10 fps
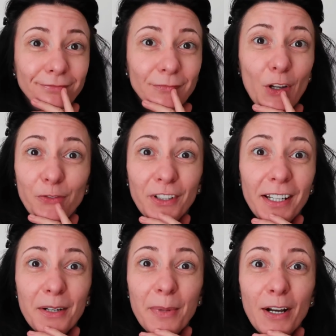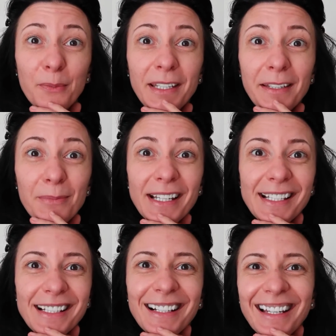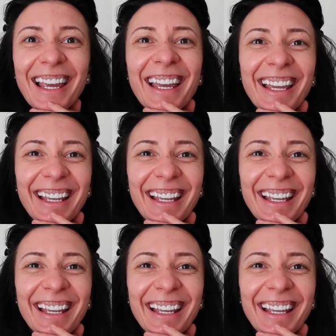not forget about me basically.